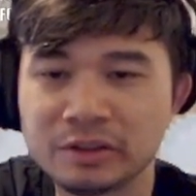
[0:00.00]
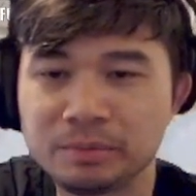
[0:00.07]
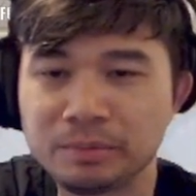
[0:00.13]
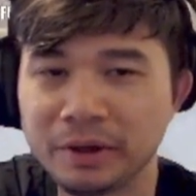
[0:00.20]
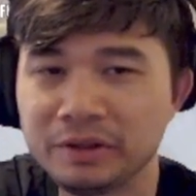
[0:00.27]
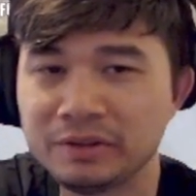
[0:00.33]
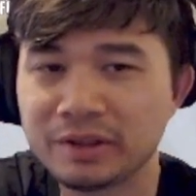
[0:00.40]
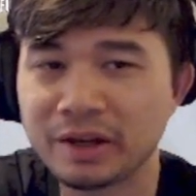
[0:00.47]

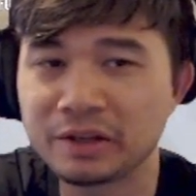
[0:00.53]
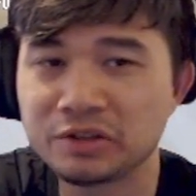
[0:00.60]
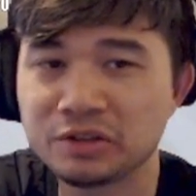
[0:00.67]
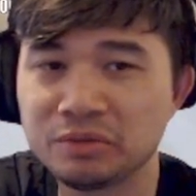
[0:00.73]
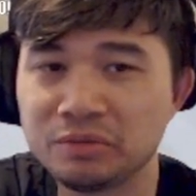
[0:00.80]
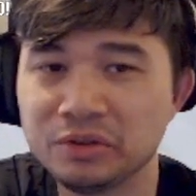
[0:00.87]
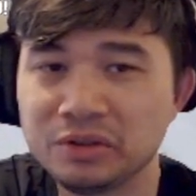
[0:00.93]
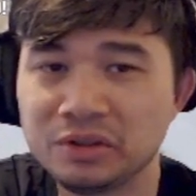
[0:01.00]
Bite's
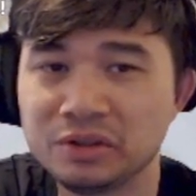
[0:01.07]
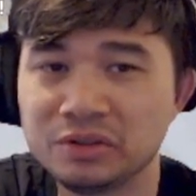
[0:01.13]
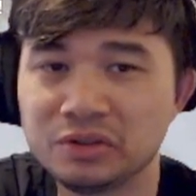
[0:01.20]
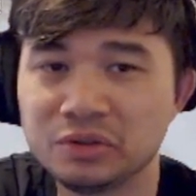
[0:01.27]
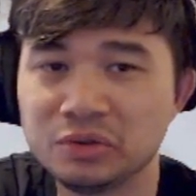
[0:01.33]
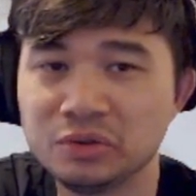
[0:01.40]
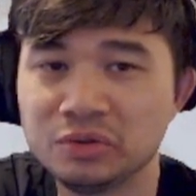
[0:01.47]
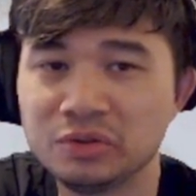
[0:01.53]
actually really good
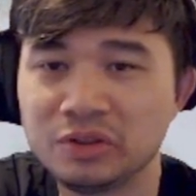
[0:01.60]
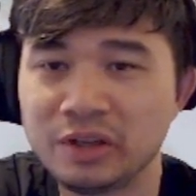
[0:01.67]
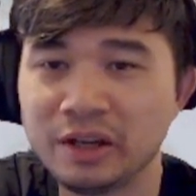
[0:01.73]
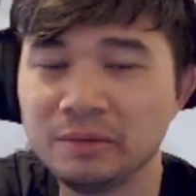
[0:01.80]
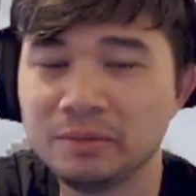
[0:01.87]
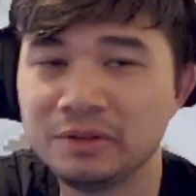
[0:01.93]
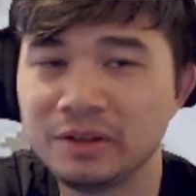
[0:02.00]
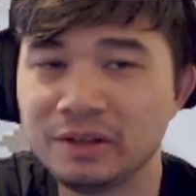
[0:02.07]
too.
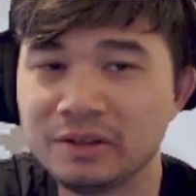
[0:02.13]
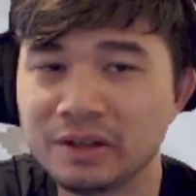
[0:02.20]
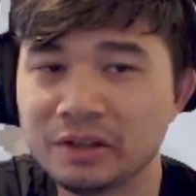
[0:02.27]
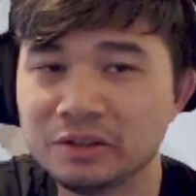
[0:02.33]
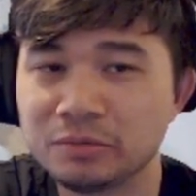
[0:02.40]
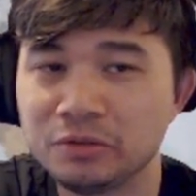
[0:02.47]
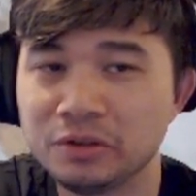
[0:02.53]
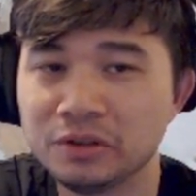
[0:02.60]
Tandem
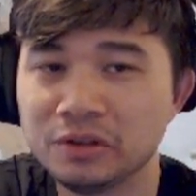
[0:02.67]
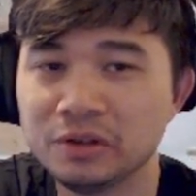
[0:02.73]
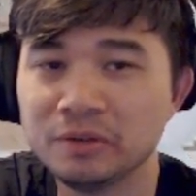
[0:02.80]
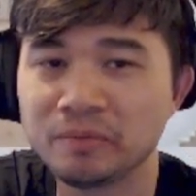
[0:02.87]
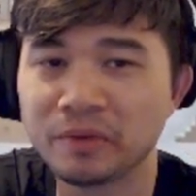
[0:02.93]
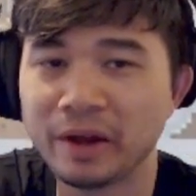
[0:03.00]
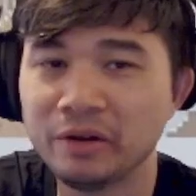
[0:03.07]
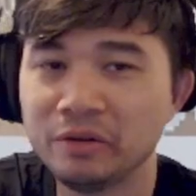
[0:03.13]
Takedown's pretty good.
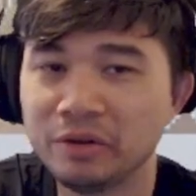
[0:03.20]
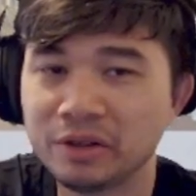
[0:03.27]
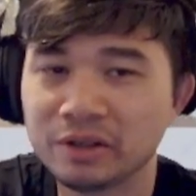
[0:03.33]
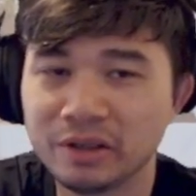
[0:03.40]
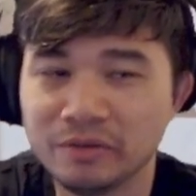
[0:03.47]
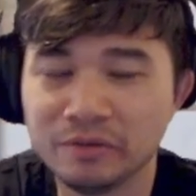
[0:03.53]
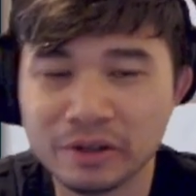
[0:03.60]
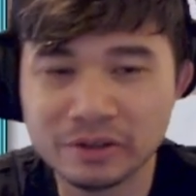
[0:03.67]
I don't want
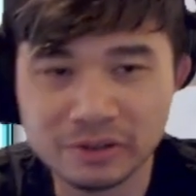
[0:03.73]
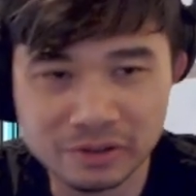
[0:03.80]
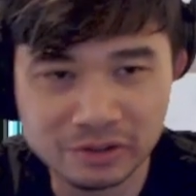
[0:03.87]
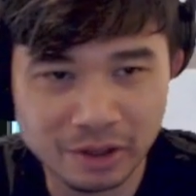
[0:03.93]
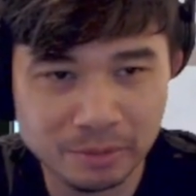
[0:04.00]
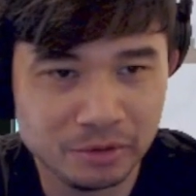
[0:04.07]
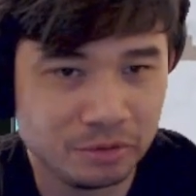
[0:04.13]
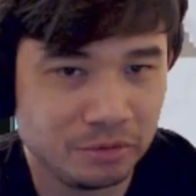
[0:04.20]
to invest in a
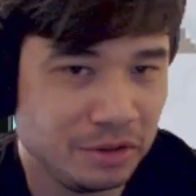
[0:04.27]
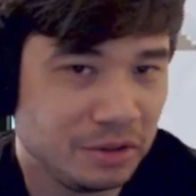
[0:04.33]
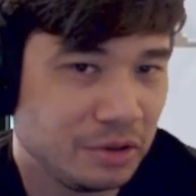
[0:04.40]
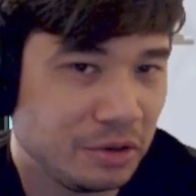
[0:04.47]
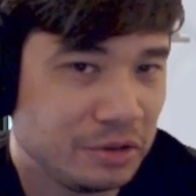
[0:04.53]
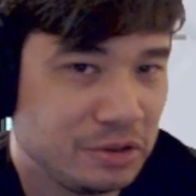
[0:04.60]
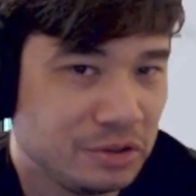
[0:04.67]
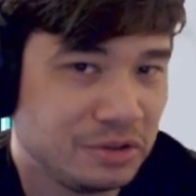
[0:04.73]
double green
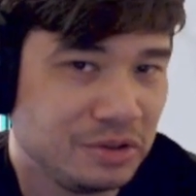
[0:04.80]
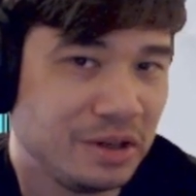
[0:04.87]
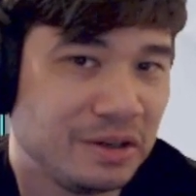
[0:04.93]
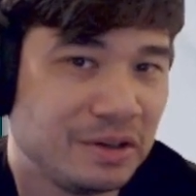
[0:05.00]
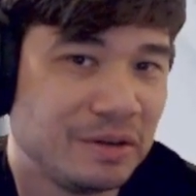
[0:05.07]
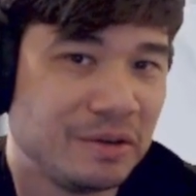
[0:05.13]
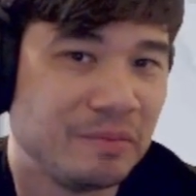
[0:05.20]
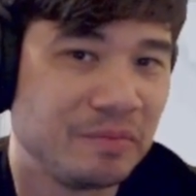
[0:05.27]
card just yet.
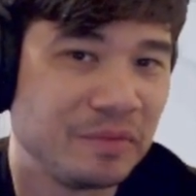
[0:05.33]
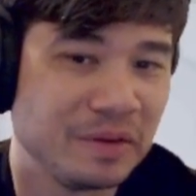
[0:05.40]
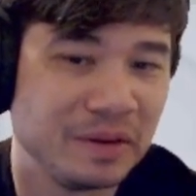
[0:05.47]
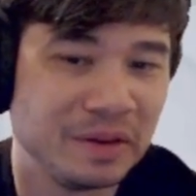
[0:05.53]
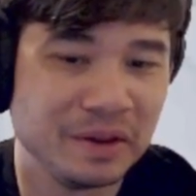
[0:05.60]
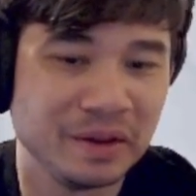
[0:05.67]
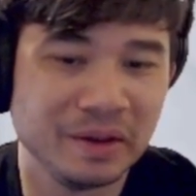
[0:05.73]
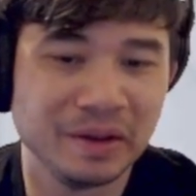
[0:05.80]

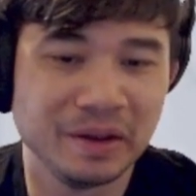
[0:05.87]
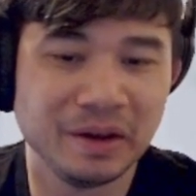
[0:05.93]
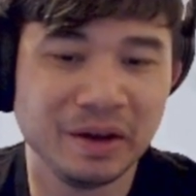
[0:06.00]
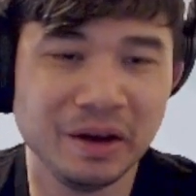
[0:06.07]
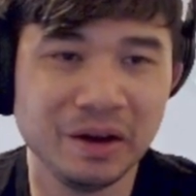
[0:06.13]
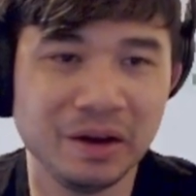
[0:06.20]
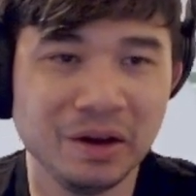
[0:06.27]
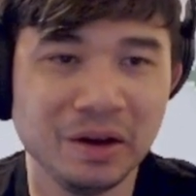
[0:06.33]

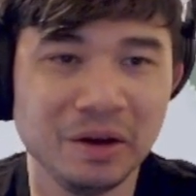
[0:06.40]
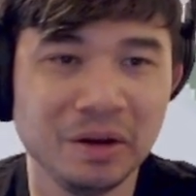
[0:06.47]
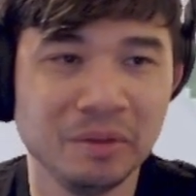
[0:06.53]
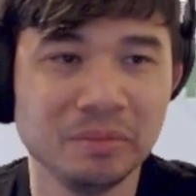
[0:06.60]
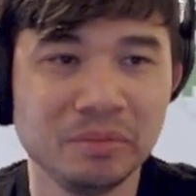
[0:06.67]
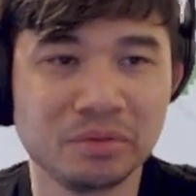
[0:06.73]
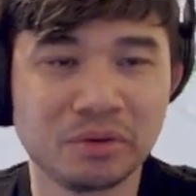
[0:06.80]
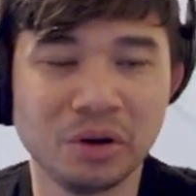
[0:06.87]

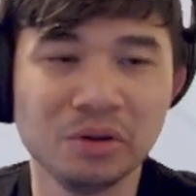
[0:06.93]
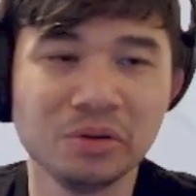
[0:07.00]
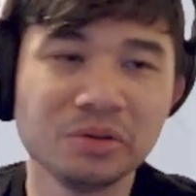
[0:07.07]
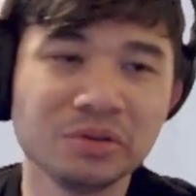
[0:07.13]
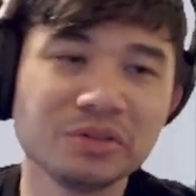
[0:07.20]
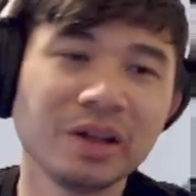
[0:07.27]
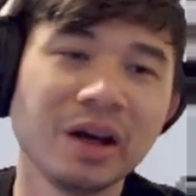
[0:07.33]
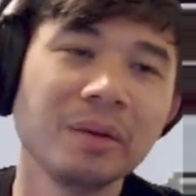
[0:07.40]

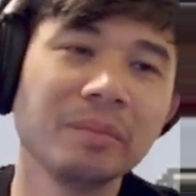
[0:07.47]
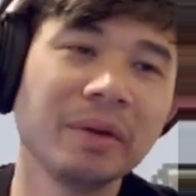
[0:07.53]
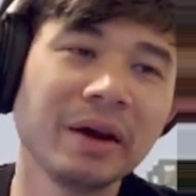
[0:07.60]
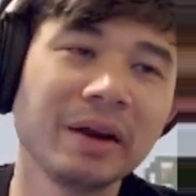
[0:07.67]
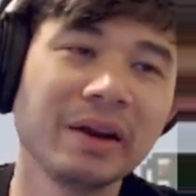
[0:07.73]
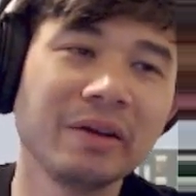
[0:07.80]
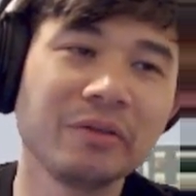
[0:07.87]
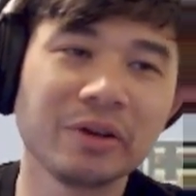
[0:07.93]
Brawler's not
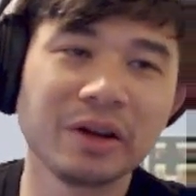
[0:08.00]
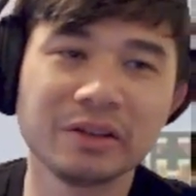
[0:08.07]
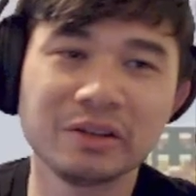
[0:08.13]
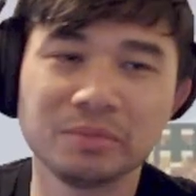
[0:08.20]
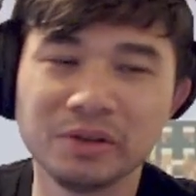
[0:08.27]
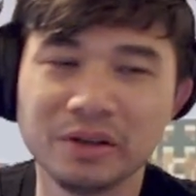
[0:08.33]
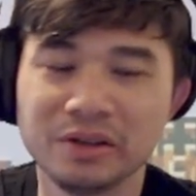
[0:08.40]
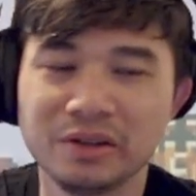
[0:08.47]
bad. I never got to
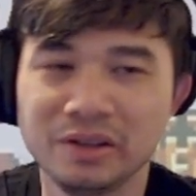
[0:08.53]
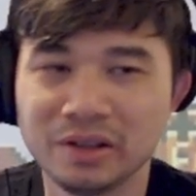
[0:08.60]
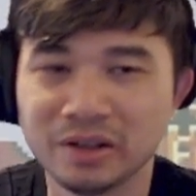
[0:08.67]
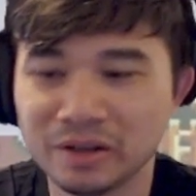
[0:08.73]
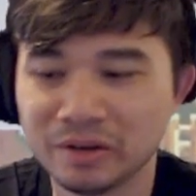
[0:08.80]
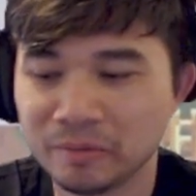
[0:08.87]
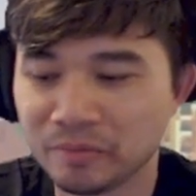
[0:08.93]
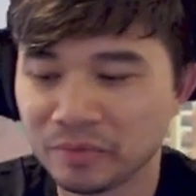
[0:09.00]
play
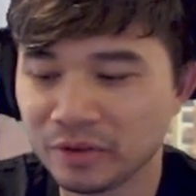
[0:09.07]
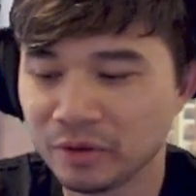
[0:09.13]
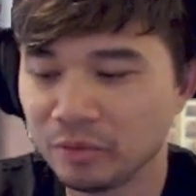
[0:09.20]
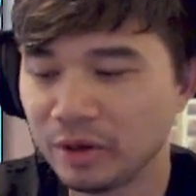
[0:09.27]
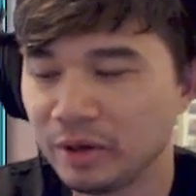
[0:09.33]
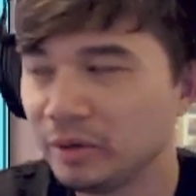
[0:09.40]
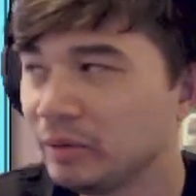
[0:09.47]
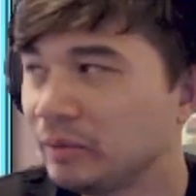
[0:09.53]
the
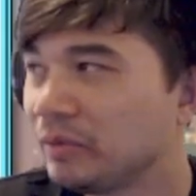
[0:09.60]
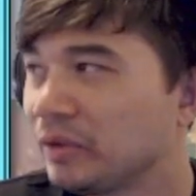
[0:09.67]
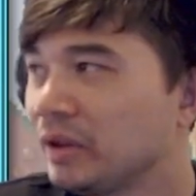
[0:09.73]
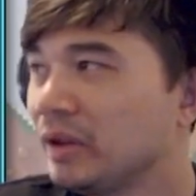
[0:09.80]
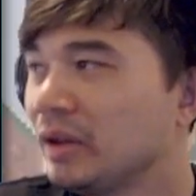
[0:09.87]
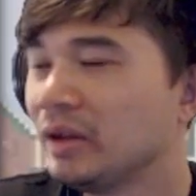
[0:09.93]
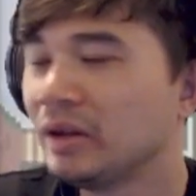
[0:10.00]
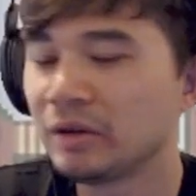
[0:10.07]
white
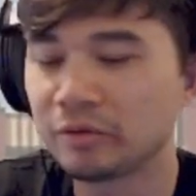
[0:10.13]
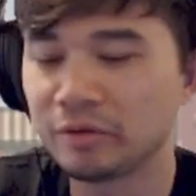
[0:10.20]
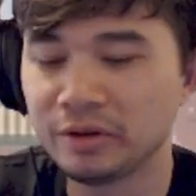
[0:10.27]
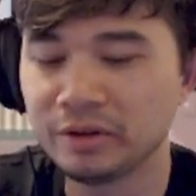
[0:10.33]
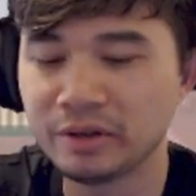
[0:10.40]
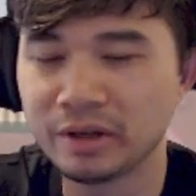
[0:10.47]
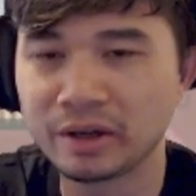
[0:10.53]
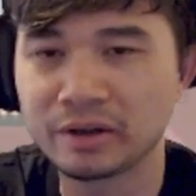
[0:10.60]

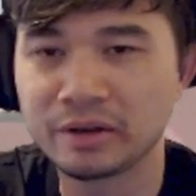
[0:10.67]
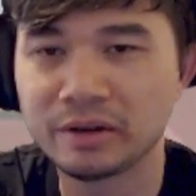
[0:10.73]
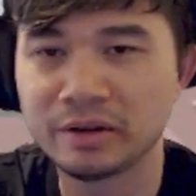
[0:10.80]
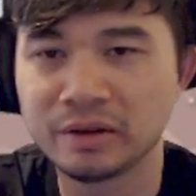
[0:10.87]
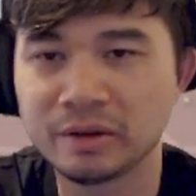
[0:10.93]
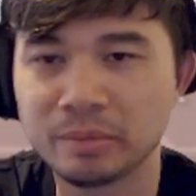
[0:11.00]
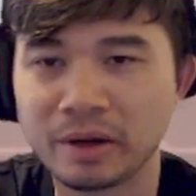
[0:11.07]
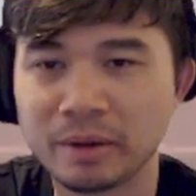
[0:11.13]
green deck,
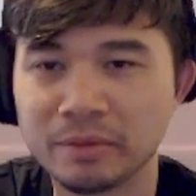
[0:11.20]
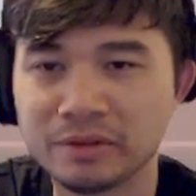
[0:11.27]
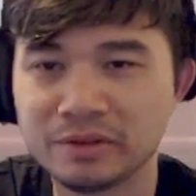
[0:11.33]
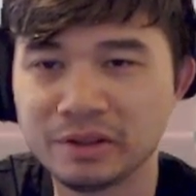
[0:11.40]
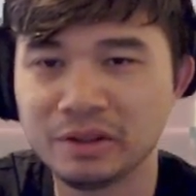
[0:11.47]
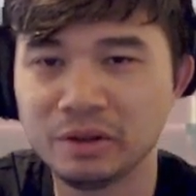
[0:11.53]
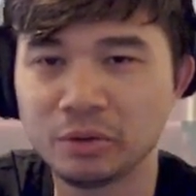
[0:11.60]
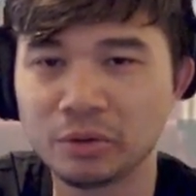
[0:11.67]
but I'm gonna
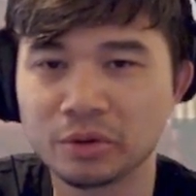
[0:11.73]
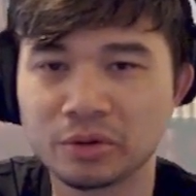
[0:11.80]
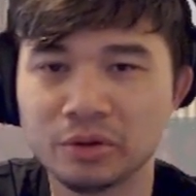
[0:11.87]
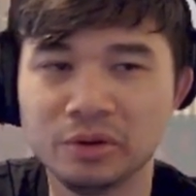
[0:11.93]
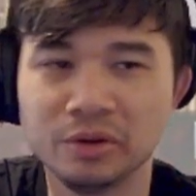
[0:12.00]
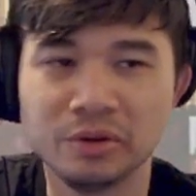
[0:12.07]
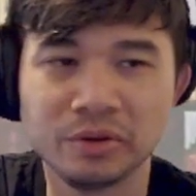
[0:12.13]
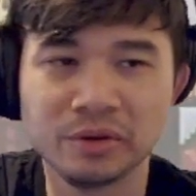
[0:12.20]
take the
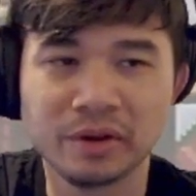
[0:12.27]
Oracle.